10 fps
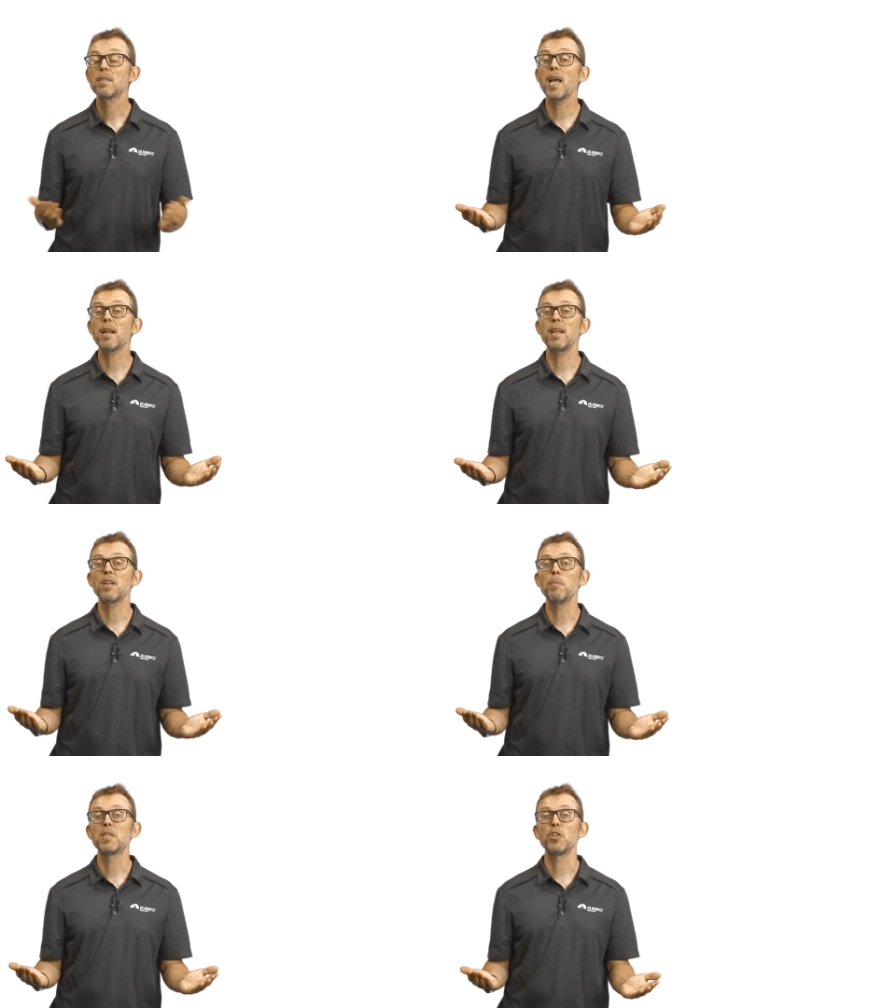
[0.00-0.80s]
Technique
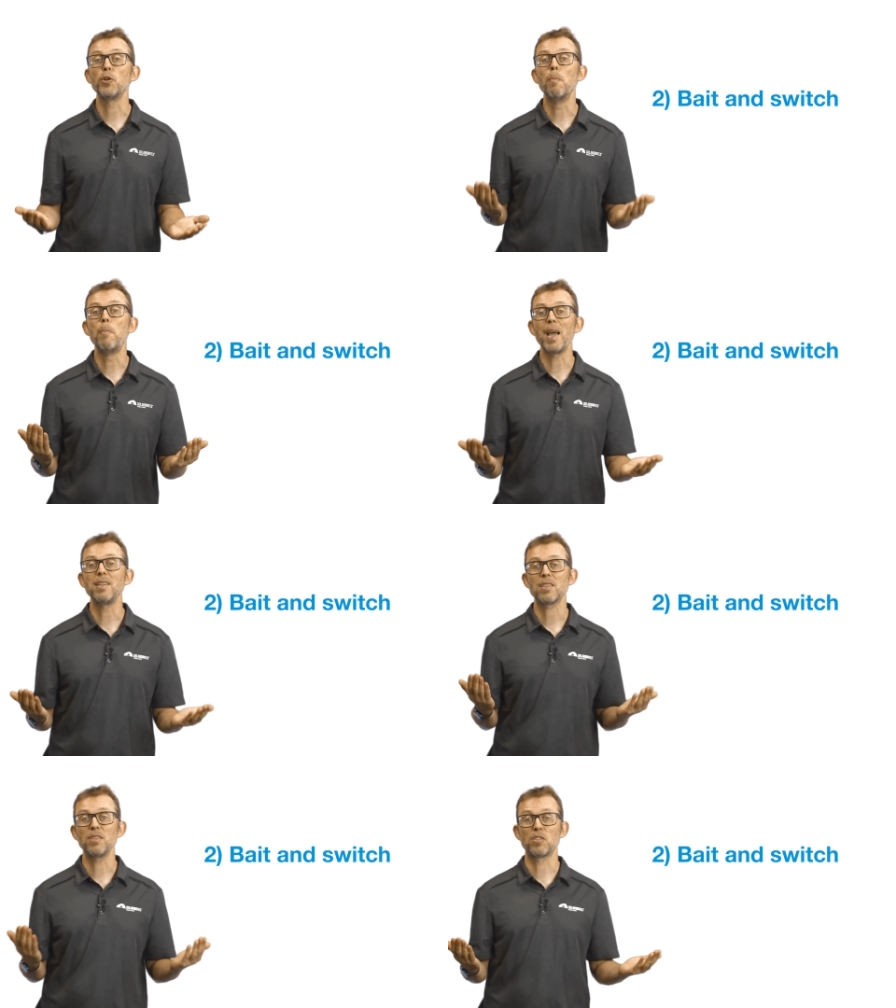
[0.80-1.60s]
number two
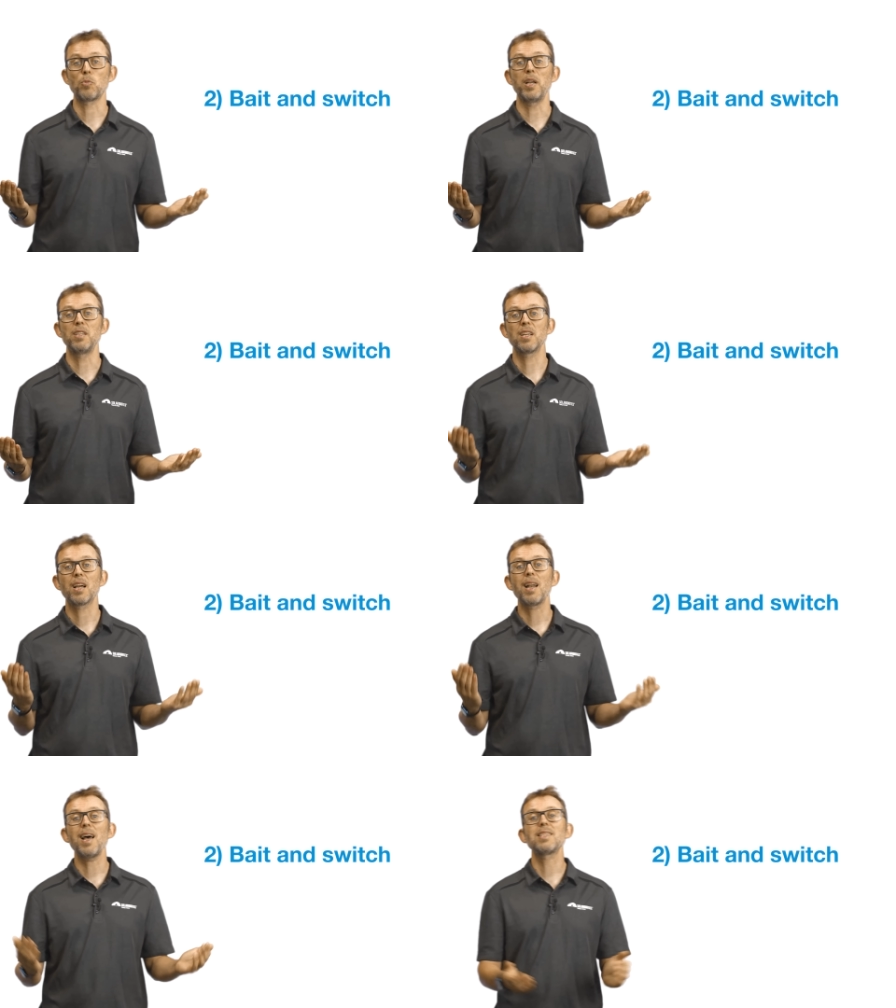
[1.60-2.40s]
bait and switch. A
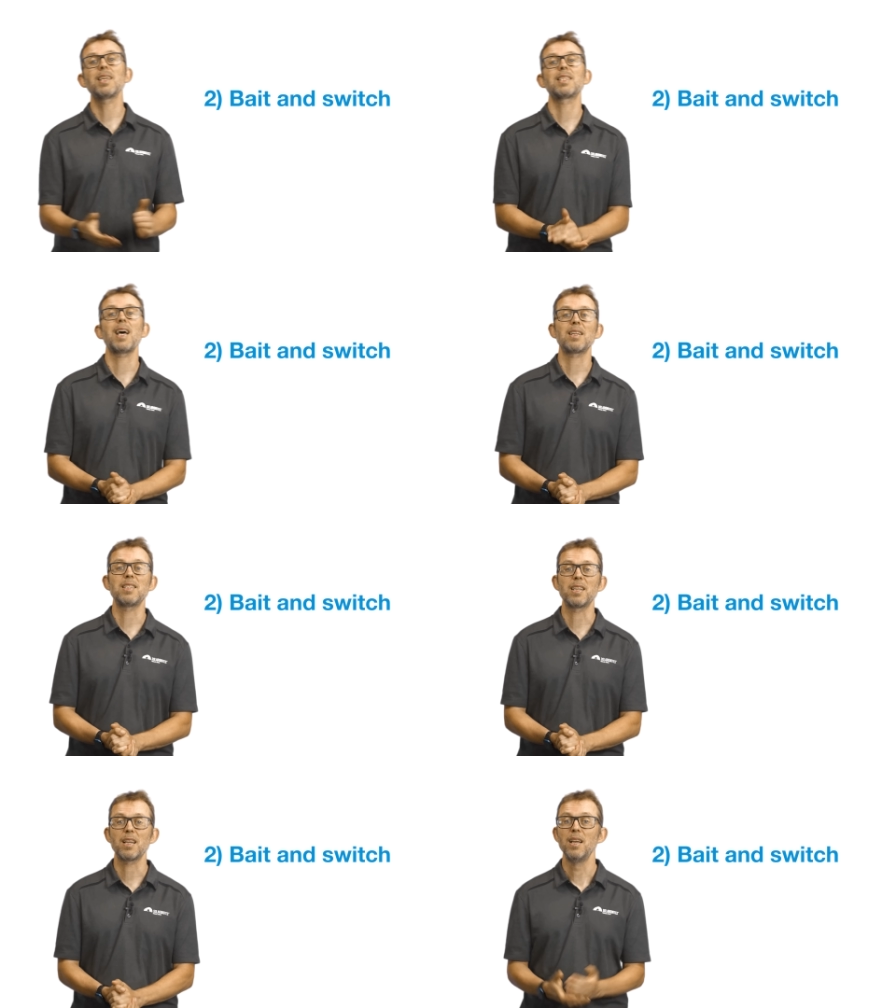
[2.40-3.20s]
classic
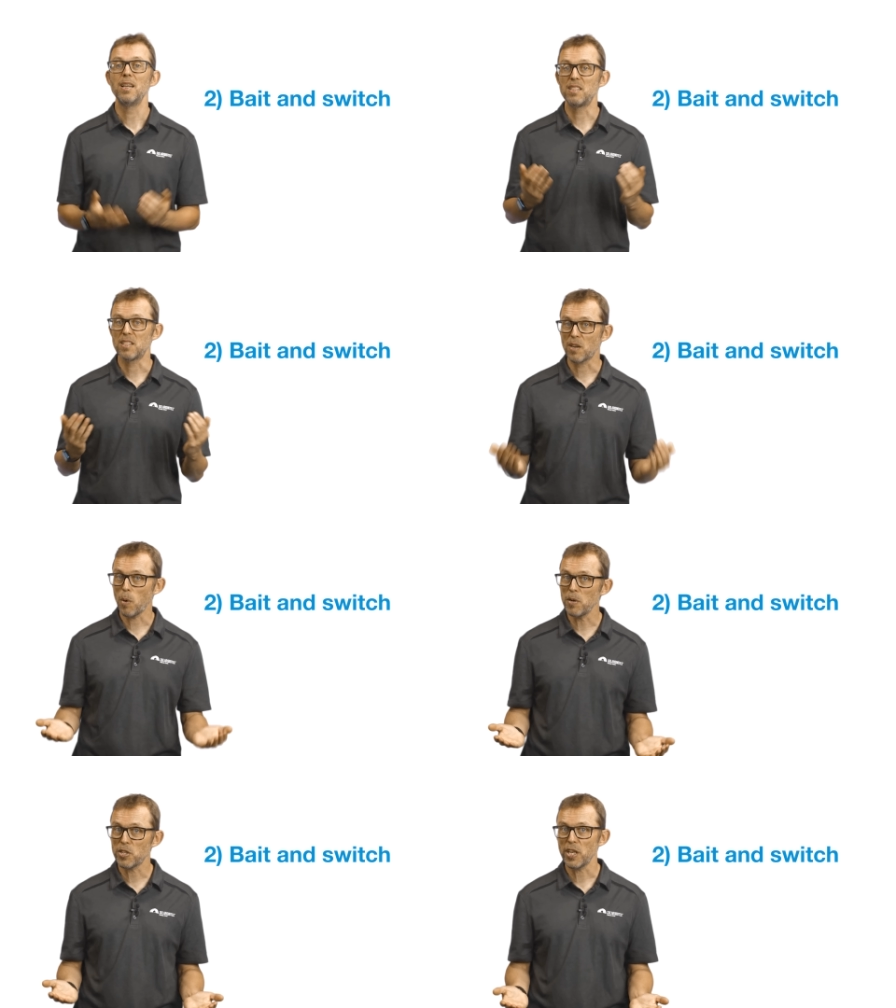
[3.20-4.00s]
tactic is to
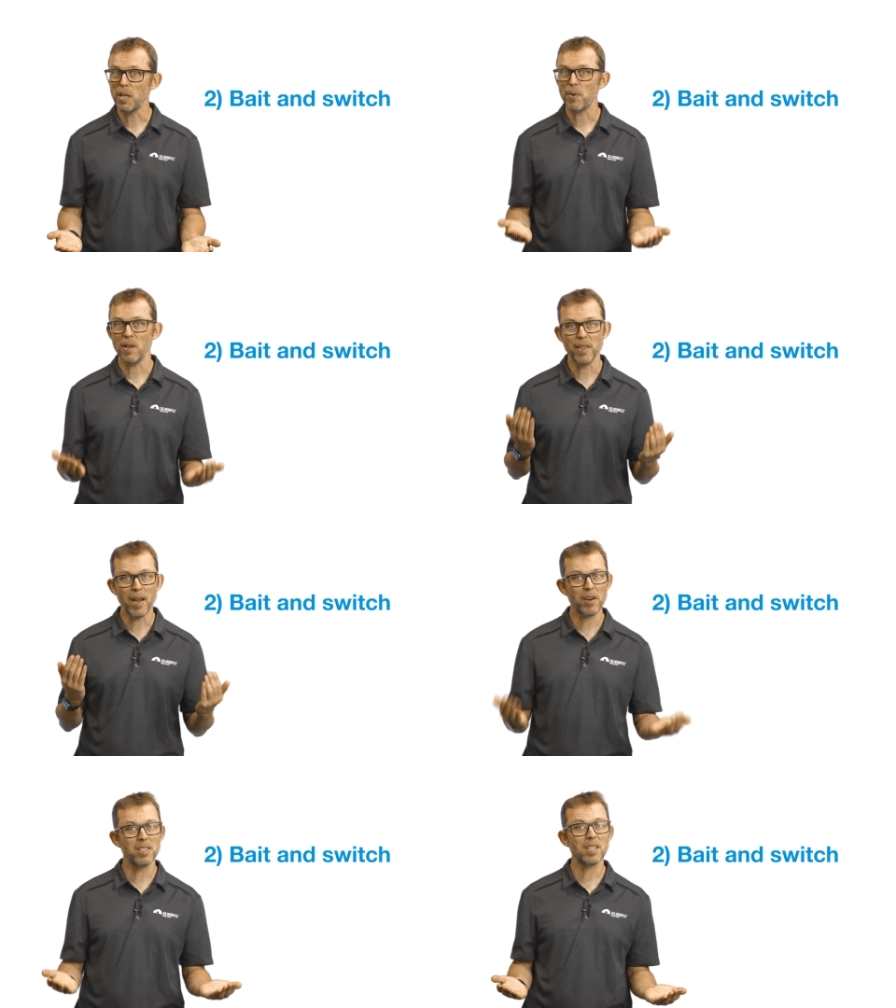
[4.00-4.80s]
quote cheap, and
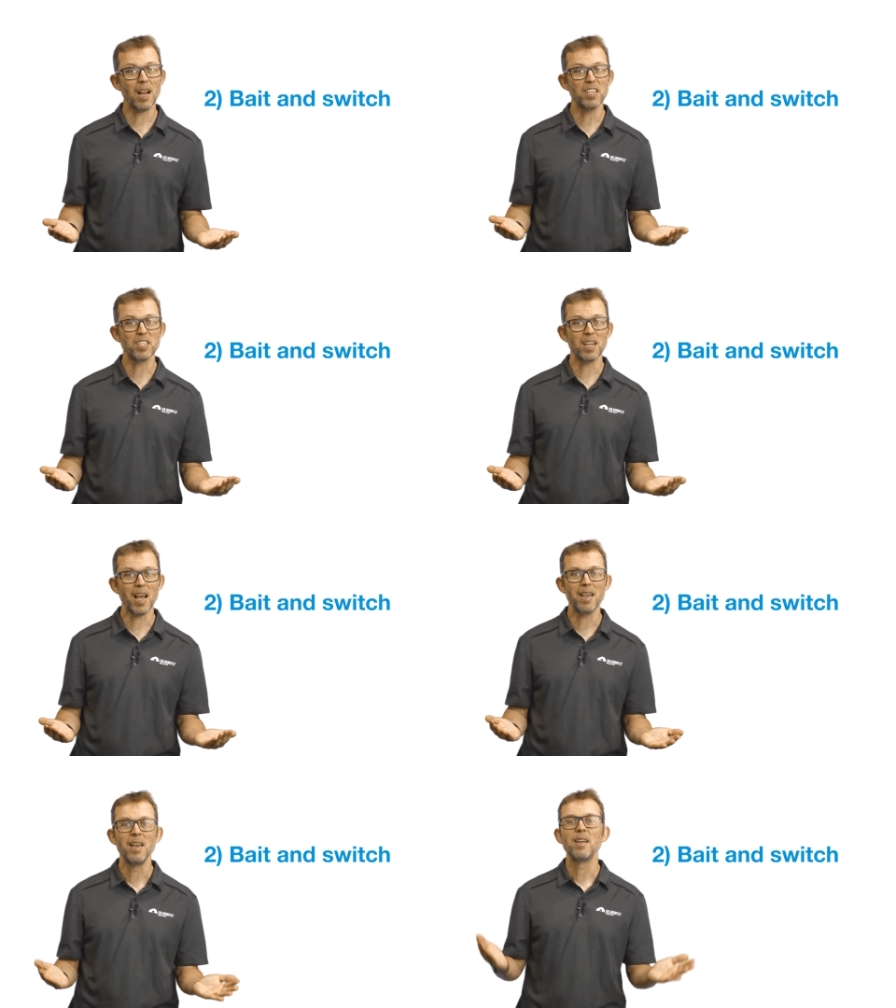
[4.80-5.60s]
then on installation
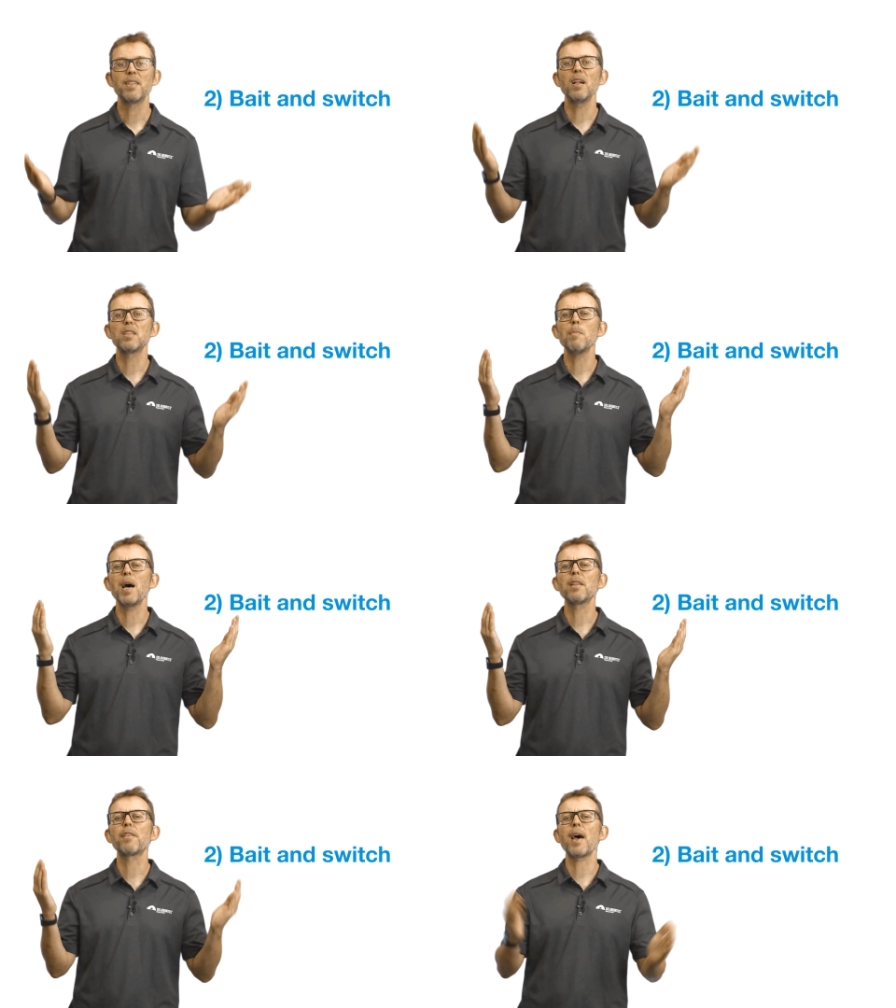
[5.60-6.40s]
day, they'll
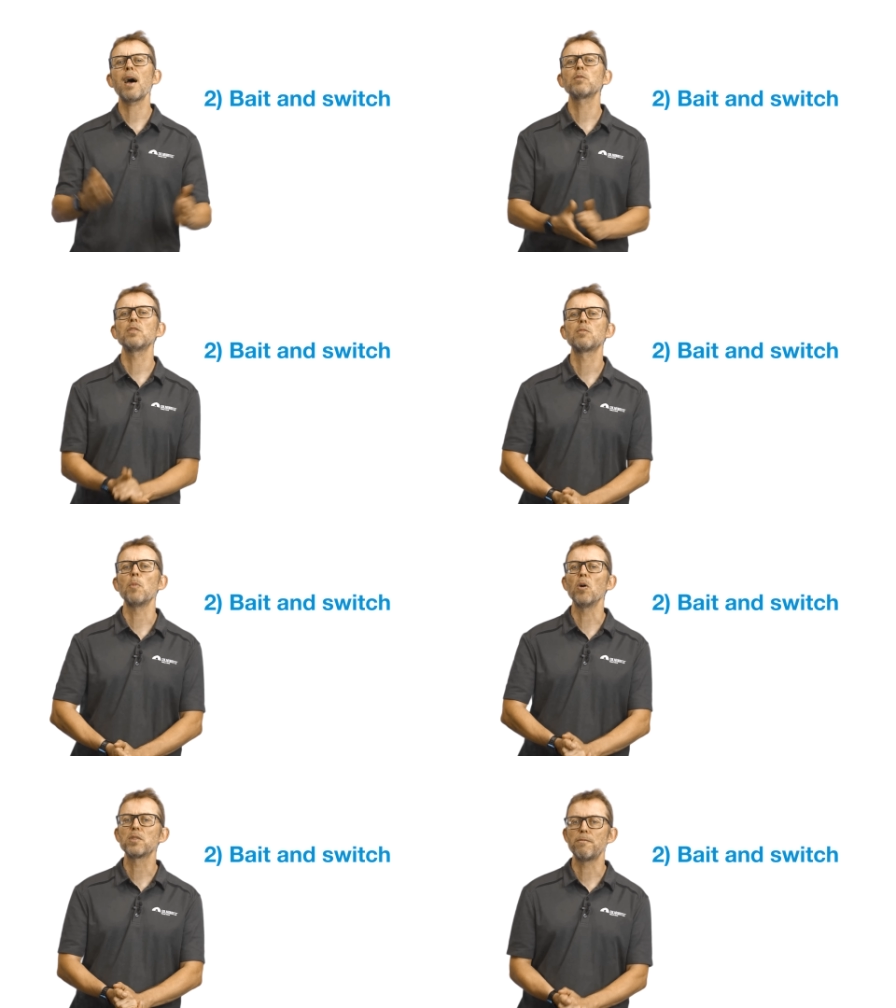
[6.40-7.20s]
demand thousands
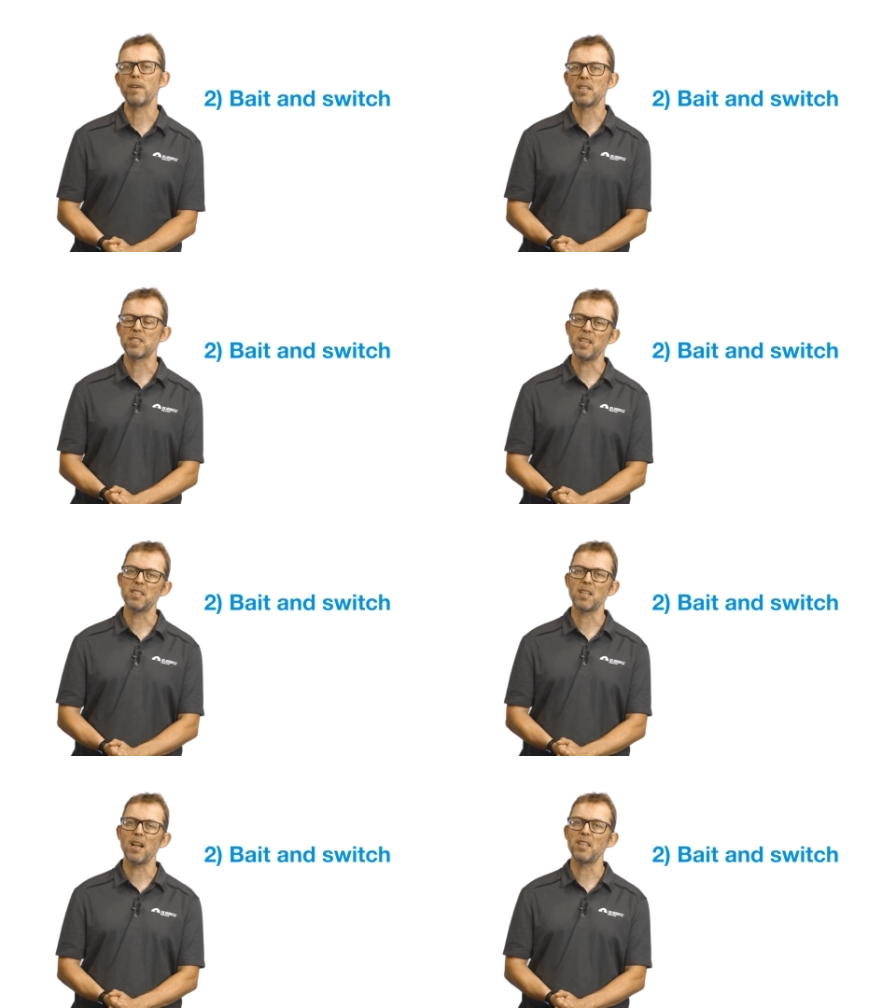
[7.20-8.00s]
more to finish the
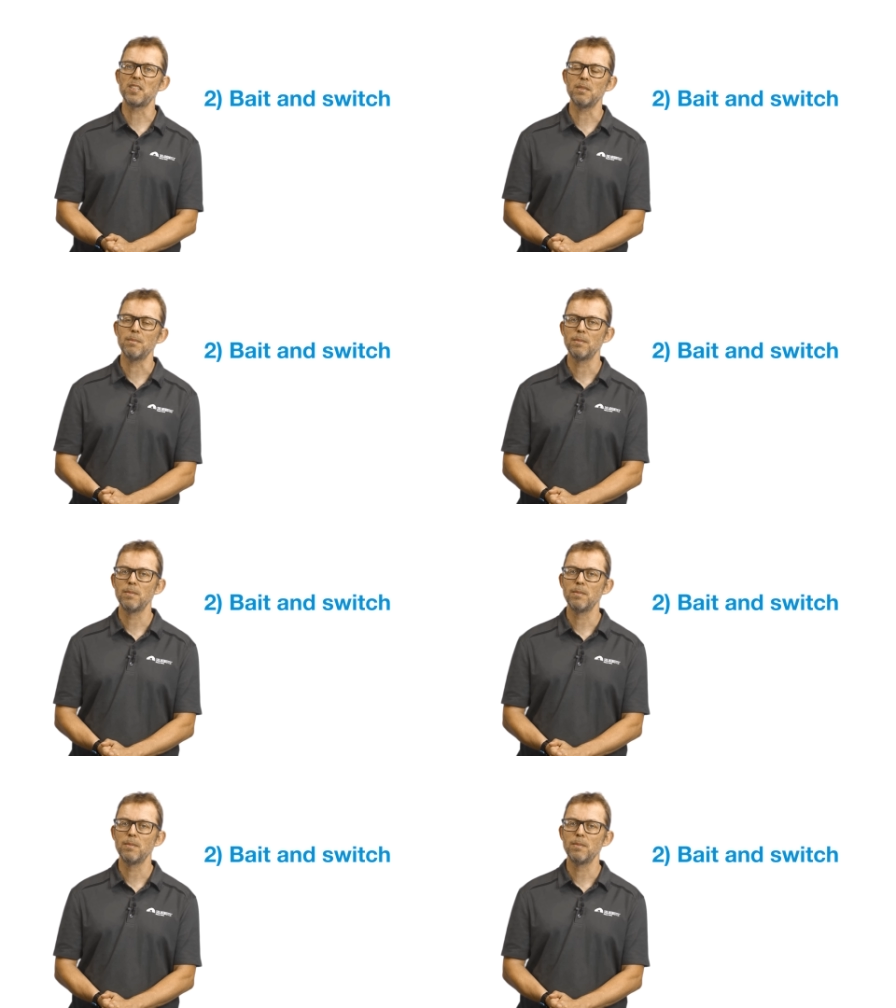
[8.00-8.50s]
installation.